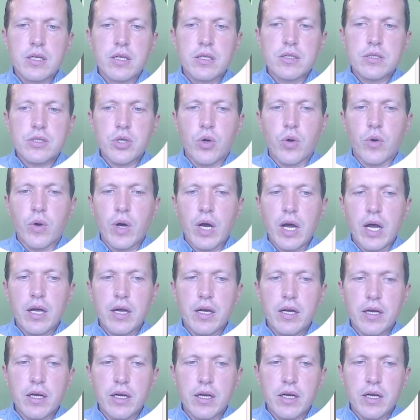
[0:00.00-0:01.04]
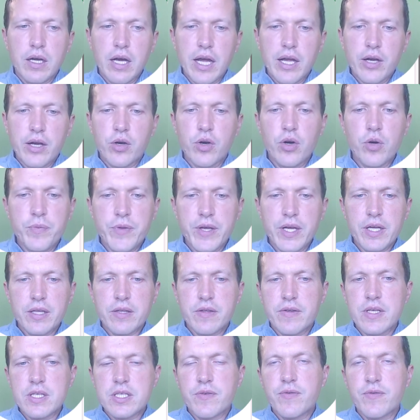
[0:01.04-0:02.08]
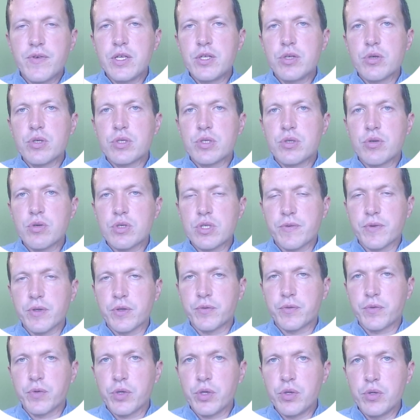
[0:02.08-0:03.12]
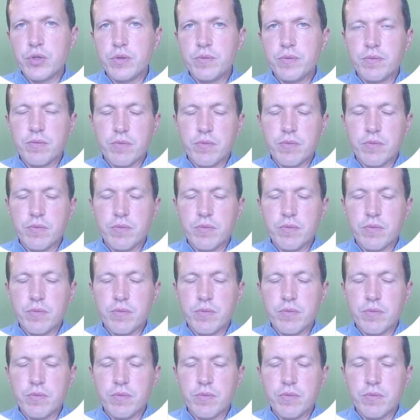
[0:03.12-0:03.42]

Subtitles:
So I hope that this video is useful for you.